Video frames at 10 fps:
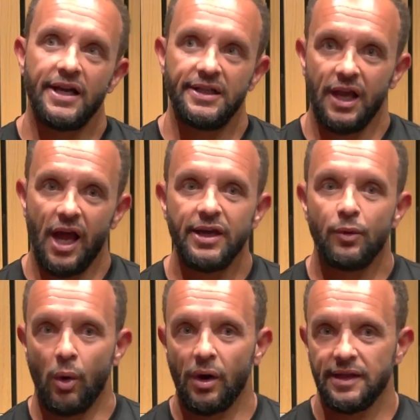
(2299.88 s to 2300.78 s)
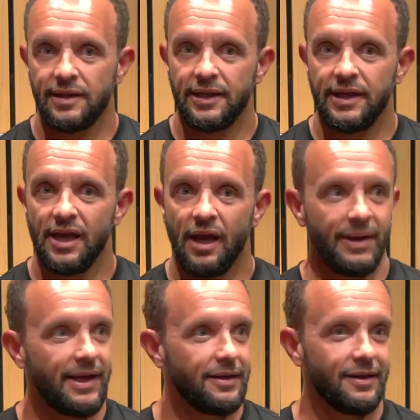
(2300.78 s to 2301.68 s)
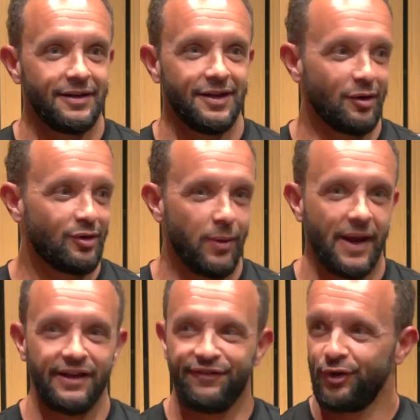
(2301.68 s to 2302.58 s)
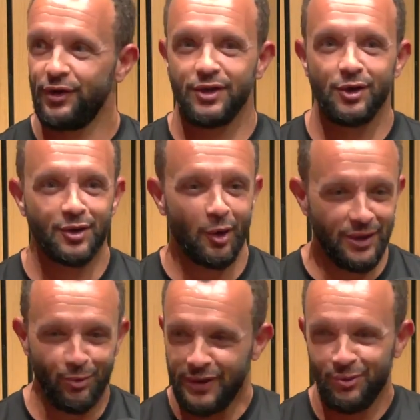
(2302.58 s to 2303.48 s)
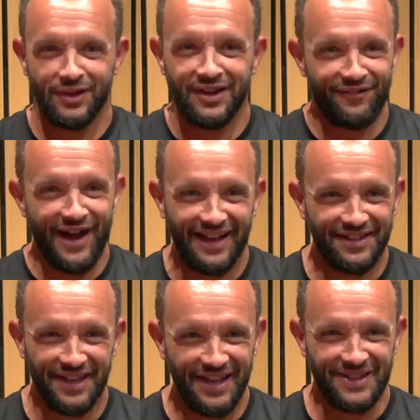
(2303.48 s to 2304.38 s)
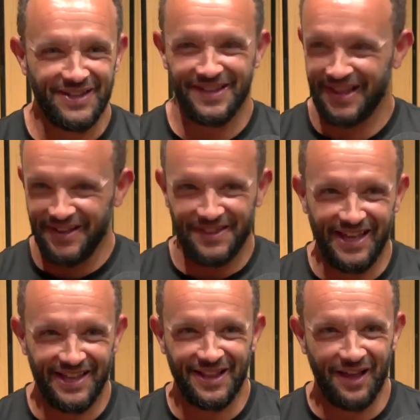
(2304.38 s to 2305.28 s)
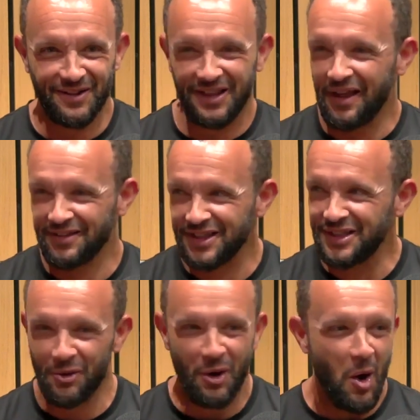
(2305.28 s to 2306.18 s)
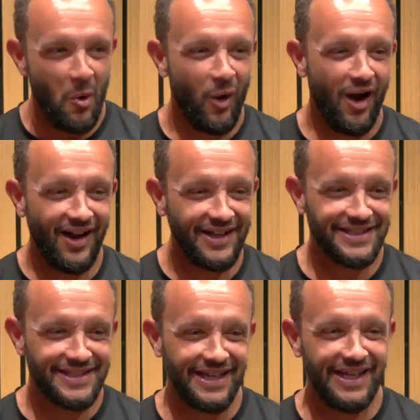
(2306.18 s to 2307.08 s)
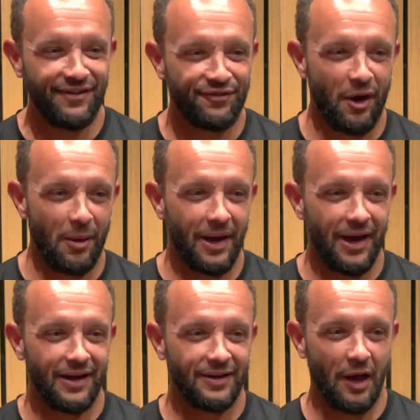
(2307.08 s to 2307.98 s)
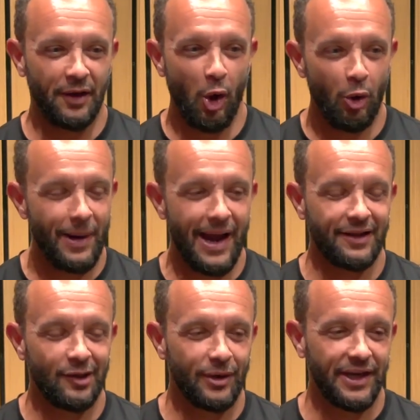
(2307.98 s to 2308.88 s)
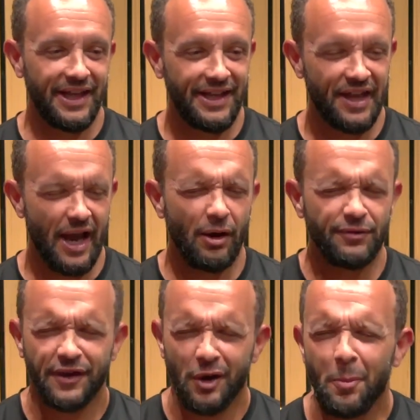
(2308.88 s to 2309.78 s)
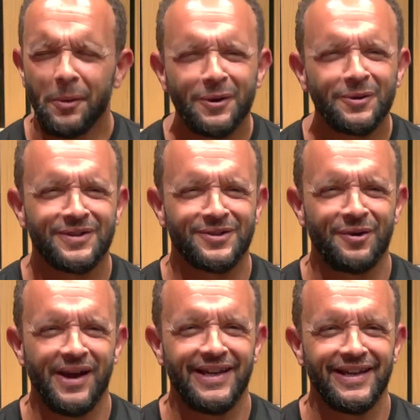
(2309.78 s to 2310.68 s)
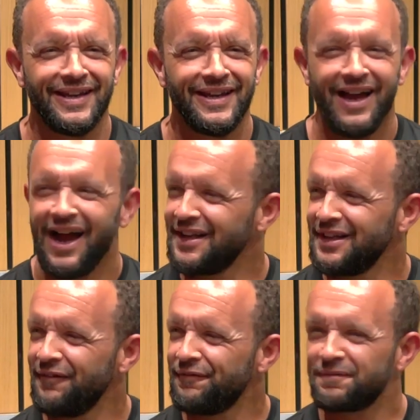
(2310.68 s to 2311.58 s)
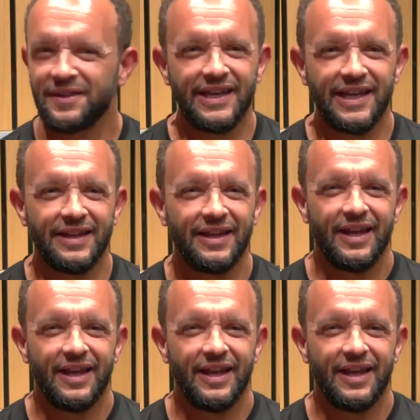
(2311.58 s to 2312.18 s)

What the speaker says: like what I see. I mean, you know, 20, 30 years ago, we wouldn't have had this. Like, you know, what I see from an old man looking in now, I think, oh my God, it's great. I love seeing